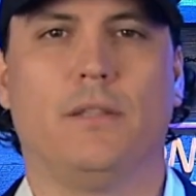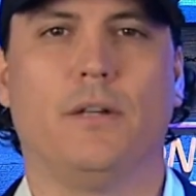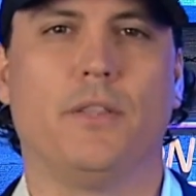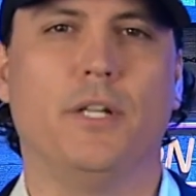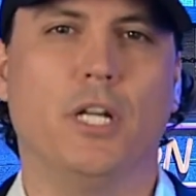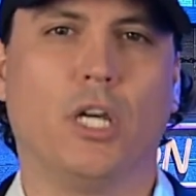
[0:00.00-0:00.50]

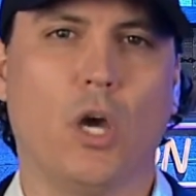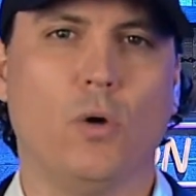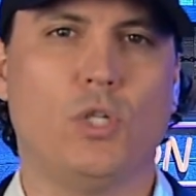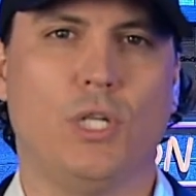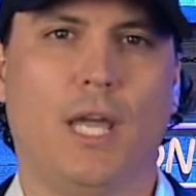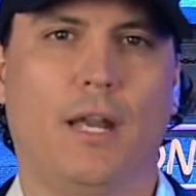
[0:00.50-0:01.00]
They're the
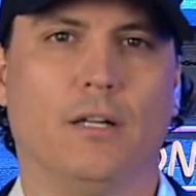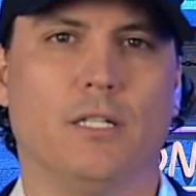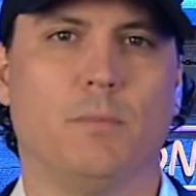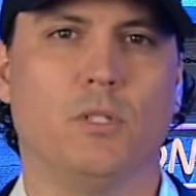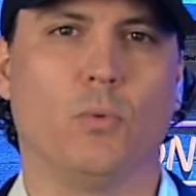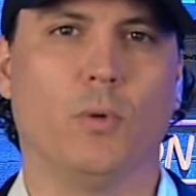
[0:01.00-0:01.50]
negotiators
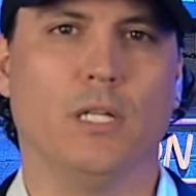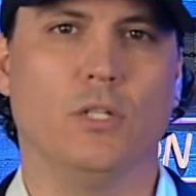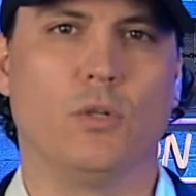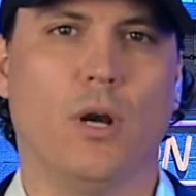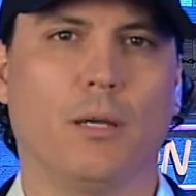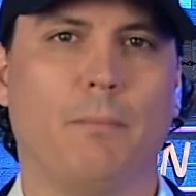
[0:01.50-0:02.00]
between
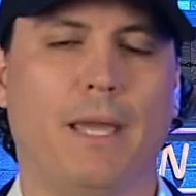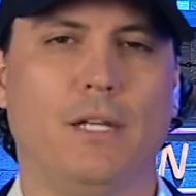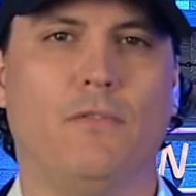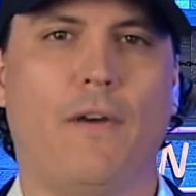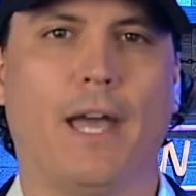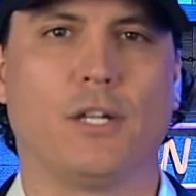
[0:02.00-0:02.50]
drug
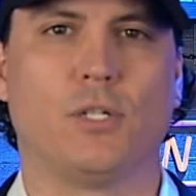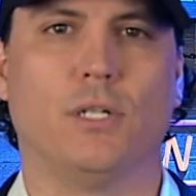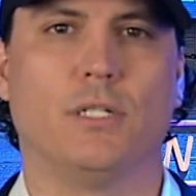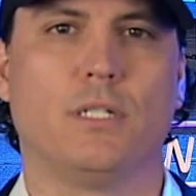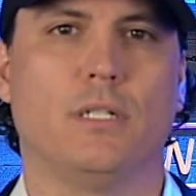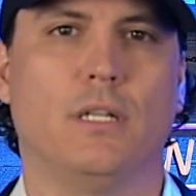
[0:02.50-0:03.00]

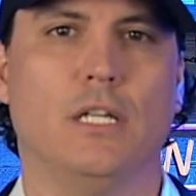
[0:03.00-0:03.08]
manufacturers,